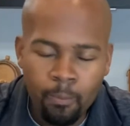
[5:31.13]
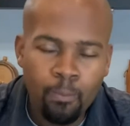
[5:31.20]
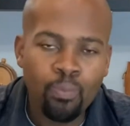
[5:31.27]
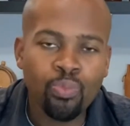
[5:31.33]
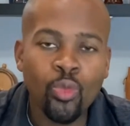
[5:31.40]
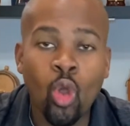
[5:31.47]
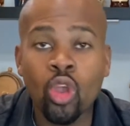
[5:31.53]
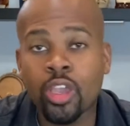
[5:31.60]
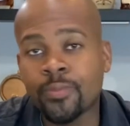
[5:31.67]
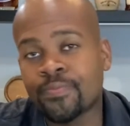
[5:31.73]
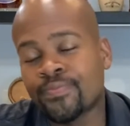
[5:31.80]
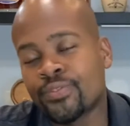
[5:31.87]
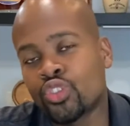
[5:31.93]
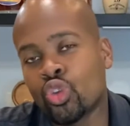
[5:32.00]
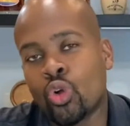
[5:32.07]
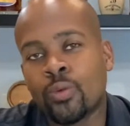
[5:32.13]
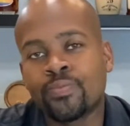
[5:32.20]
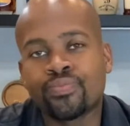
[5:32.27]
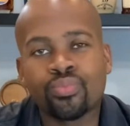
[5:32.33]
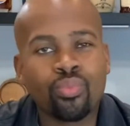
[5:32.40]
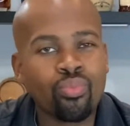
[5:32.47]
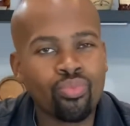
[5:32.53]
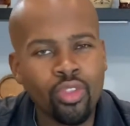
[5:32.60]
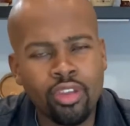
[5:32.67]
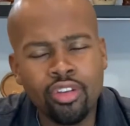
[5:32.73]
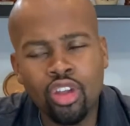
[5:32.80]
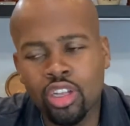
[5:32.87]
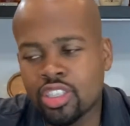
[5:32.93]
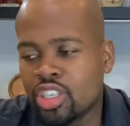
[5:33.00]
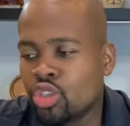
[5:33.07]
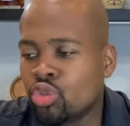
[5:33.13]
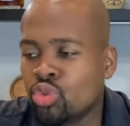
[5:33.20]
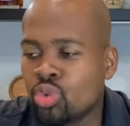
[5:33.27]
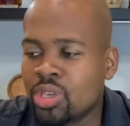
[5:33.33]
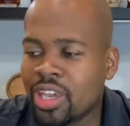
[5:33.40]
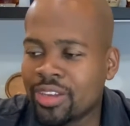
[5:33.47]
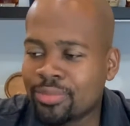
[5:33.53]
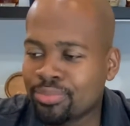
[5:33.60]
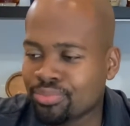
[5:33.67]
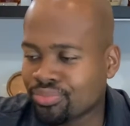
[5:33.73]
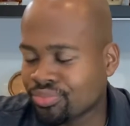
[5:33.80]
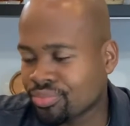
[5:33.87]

Okay, so nutty you do get.